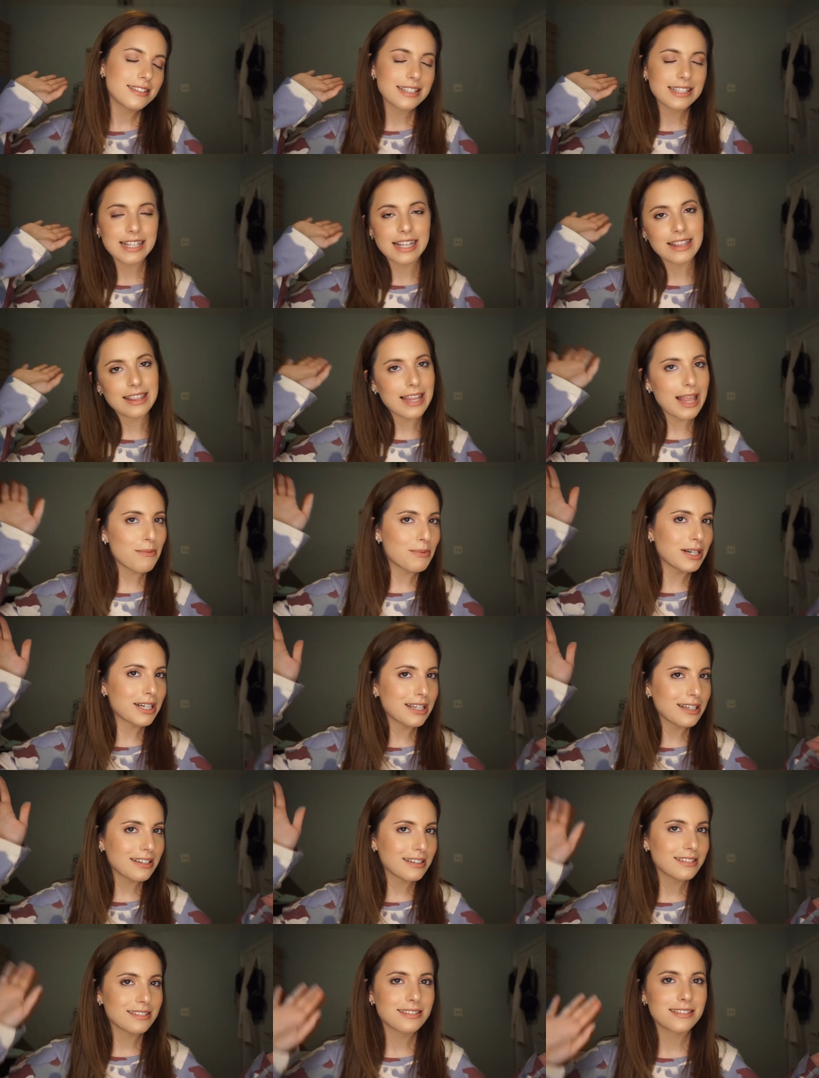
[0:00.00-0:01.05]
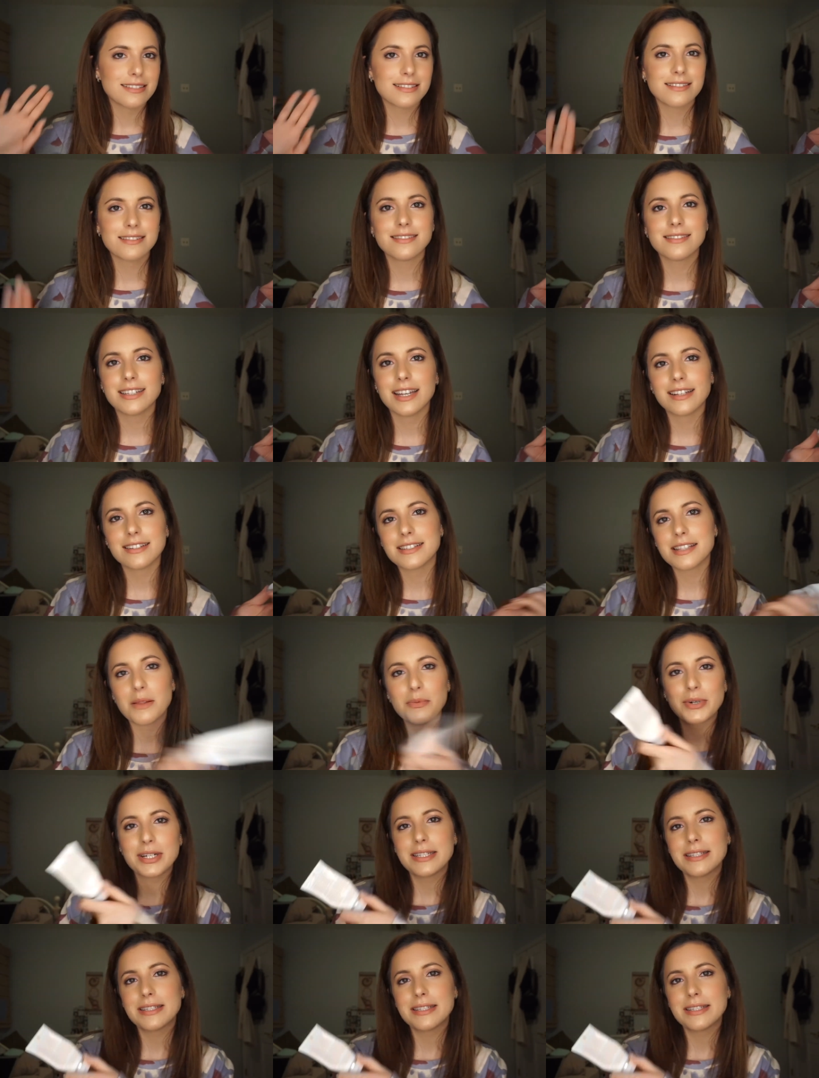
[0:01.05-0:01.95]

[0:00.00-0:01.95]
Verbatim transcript: celebrity. Yeah, celebrity